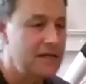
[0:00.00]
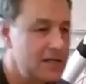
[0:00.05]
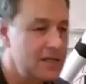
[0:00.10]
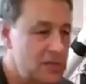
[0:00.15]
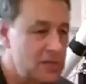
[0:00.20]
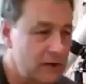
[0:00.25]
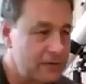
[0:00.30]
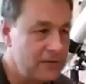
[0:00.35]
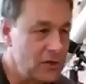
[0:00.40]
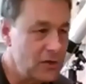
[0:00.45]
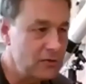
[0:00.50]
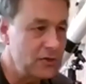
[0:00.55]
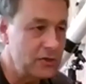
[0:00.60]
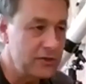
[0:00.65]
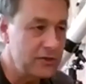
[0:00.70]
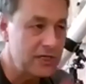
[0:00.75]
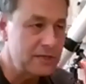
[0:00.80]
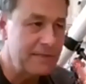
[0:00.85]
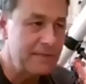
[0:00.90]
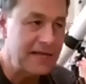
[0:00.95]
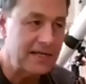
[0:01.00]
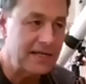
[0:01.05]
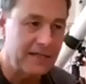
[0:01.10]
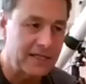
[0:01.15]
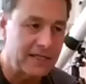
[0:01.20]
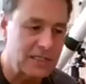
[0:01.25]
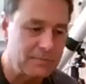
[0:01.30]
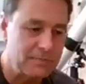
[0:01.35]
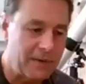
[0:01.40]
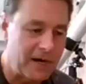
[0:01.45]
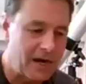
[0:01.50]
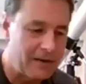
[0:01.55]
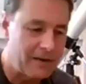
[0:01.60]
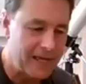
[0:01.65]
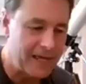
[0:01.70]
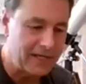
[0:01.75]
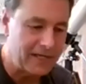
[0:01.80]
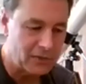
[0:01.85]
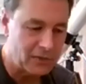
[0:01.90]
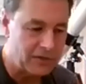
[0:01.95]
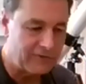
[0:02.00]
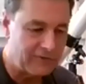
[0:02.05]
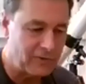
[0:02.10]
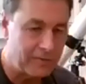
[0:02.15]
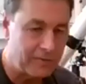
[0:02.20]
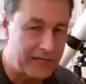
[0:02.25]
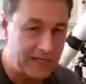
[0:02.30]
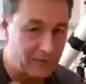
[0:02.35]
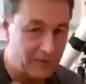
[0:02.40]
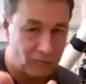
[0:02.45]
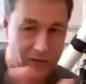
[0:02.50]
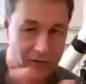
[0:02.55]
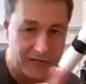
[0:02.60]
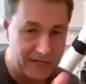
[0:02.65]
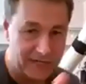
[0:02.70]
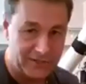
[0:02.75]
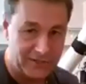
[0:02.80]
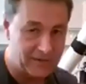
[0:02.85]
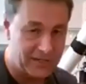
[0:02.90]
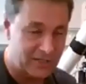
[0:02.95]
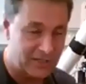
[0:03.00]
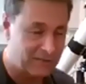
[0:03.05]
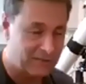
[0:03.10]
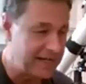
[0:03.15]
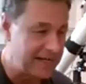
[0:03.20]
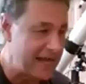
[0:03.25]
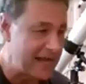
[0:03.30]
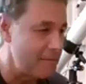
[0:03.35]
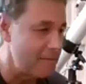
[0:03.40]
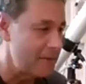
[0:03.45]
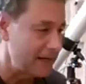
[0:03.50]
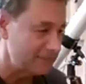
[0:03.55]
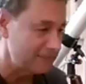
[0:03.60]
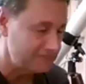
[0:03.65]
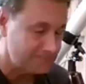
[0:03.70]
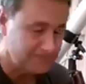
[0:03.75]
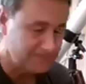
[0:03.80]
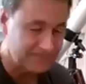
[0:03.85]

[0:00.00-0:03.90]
So if you do this mental experiment, don't everybody run and do this right now, but